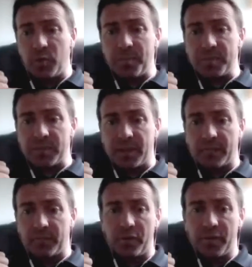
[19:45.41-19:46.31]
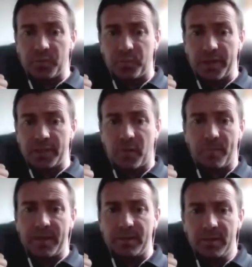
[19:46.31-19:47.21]
I'm on your website, I've got this
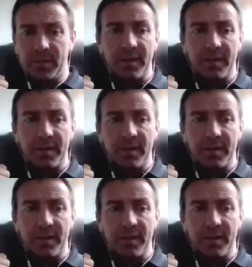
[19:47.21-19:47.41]
price for